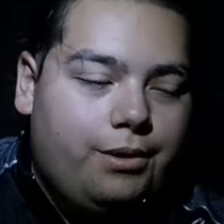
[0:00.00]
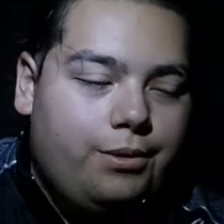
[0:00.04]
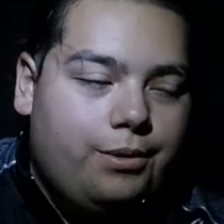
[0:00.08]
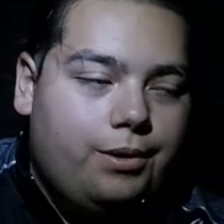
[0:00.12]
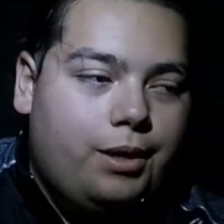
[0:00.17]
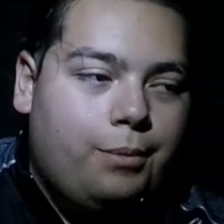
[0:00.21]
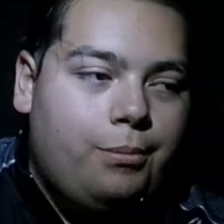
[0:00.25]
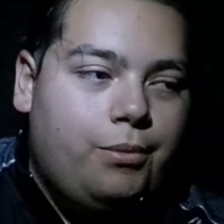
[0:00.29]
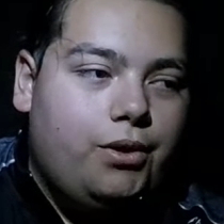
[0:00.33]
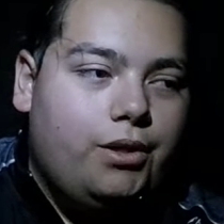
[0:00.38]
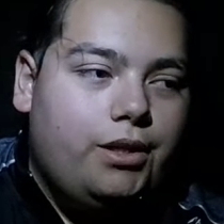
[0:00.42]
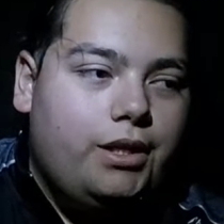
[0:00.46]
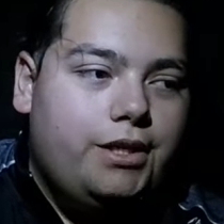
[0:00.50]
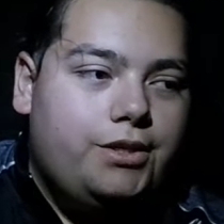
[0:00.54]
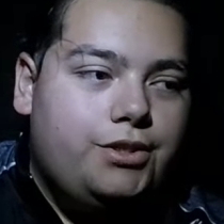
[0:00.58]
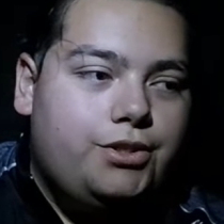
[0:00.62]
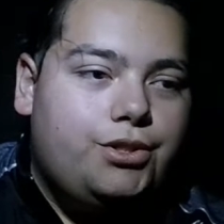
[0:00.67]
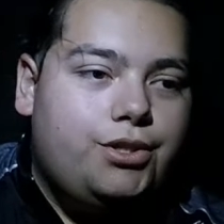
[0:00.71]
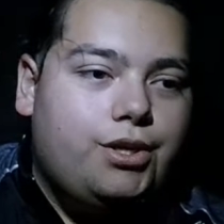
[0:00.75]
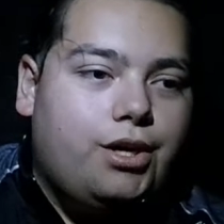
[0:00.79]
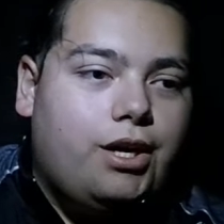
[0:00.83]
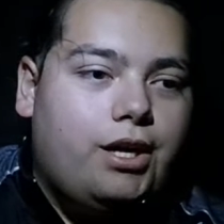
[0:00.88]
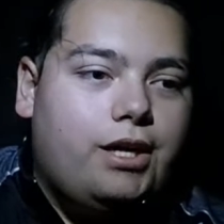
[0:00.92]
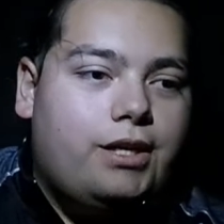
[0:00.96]
I'm really
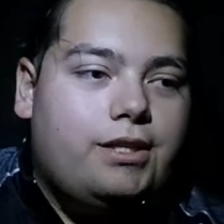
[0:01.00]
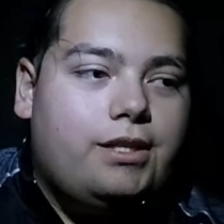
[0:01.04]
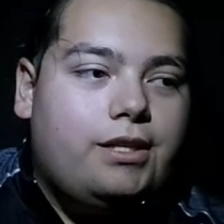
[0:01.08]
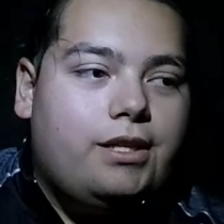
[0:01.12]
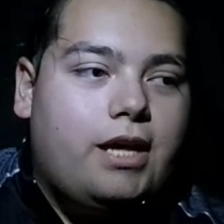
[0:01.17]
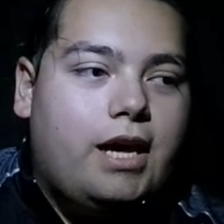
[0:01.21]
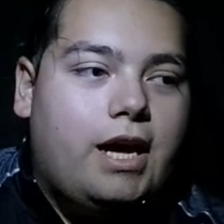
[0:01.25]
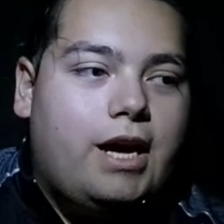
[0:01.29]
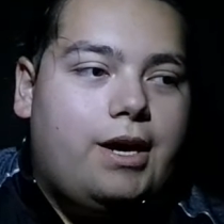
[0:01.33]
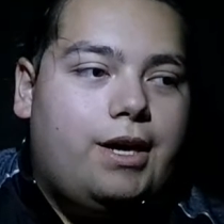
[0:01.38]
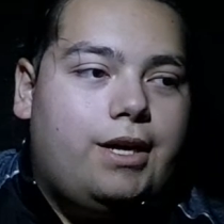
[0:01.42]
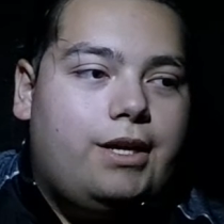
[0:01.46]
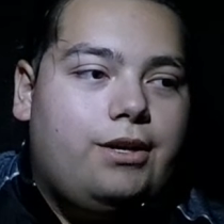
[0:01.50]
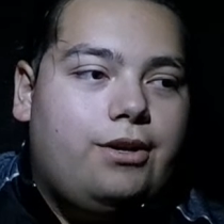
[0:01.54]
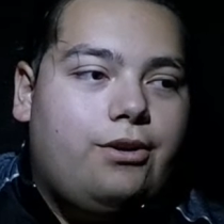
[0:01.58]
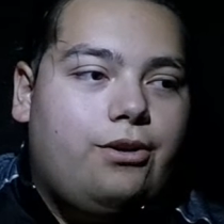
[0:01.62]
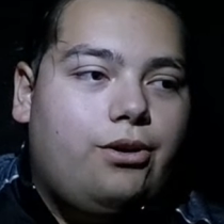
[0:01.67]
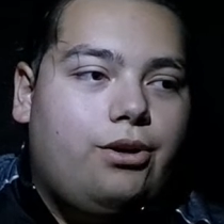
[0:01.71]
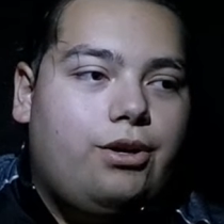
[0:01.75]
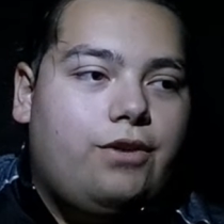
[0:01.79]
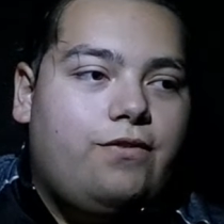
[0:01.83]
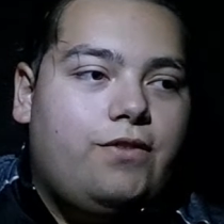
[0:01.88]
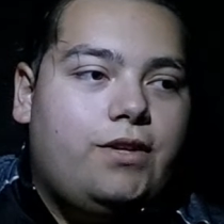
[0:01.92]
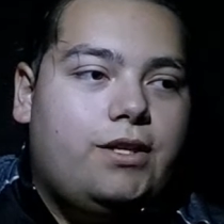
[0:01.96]
shocked that
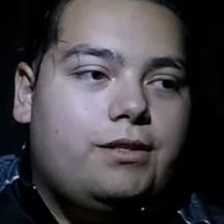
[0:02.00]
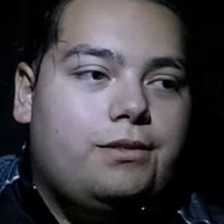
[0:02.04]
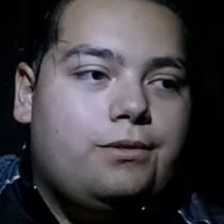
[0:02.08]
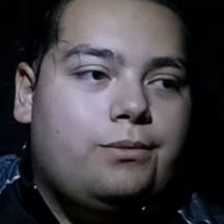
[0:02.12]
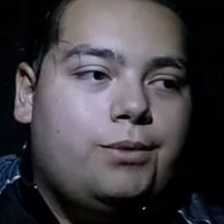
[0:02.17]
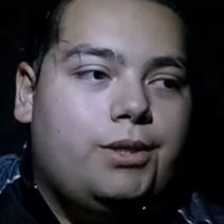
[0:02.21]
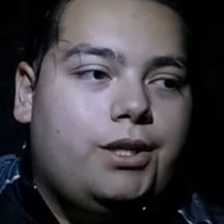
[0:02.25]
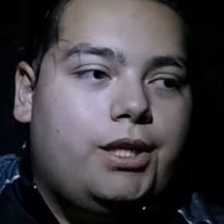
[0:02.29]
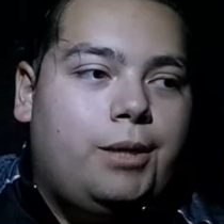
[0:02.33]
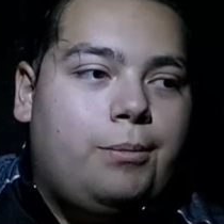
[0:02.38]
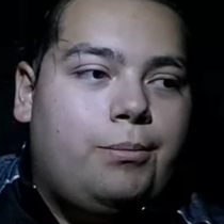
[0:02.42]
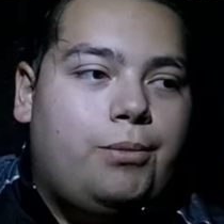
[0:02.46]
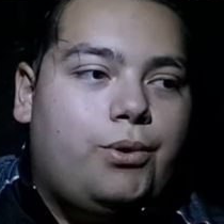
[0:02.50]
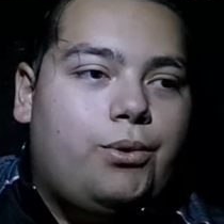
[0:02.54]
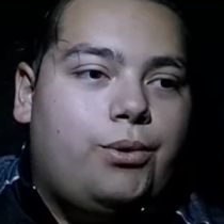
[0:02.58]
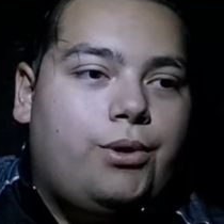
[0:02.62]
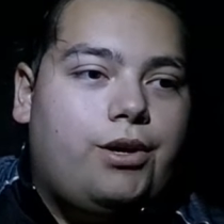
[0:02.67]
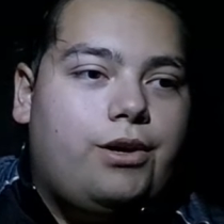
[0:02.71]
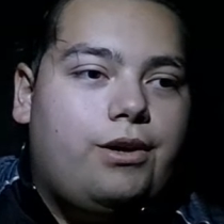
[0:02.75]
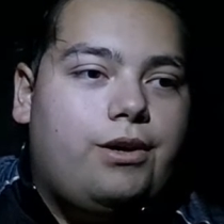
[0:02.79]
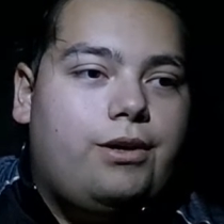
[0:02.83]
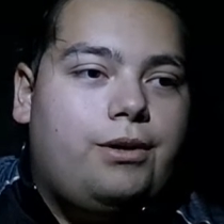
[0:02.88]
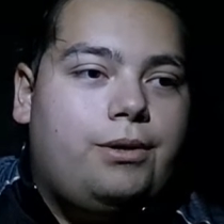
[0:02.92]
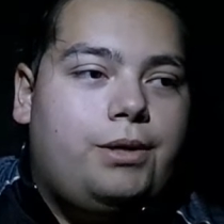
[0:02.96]
none of this really
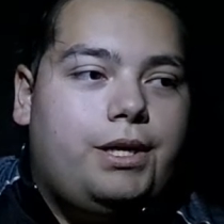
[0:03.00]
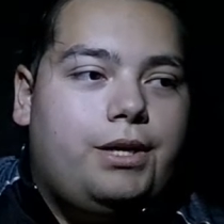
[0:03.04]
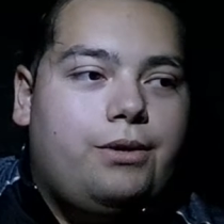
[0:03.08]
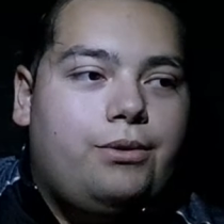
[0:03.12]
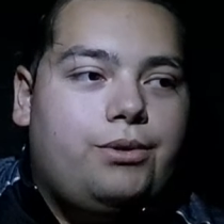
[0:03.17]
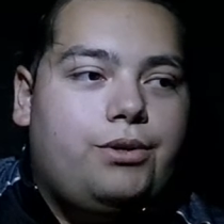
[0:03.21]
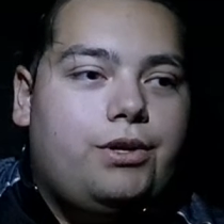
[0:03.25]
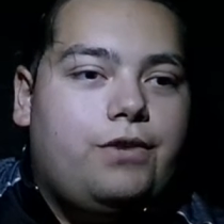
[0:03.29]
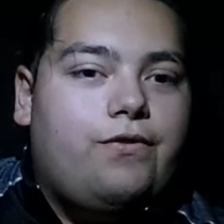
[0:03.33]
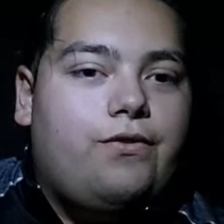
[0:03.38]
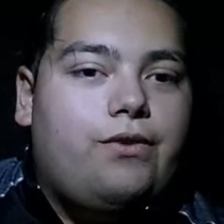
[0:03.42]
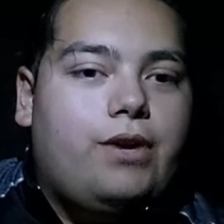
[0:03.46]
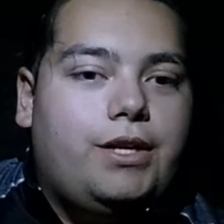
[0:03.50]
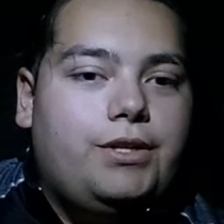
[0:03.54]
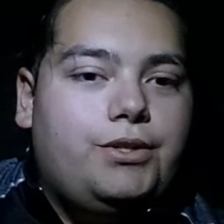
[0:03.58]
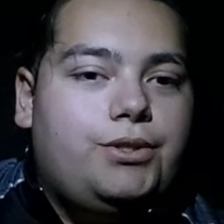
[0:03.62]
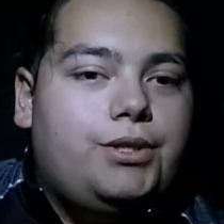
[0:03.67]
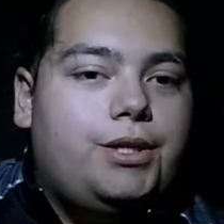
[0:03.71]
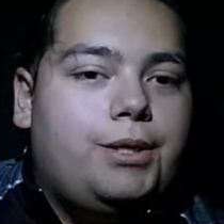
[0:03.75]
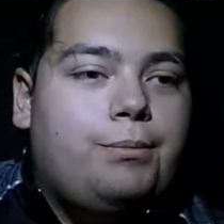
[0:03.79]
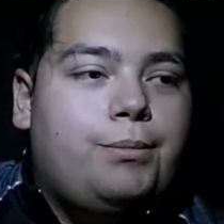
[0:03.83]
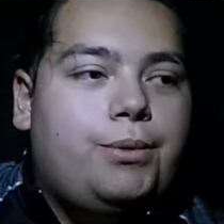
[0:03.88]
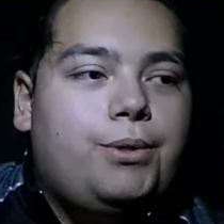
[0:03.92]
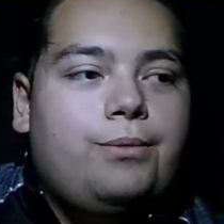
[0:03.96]
killed our
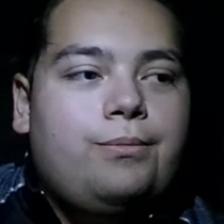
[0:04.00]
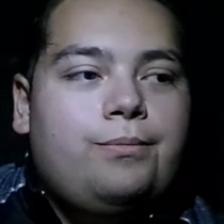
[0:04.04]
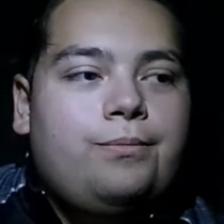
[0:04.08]
friendship.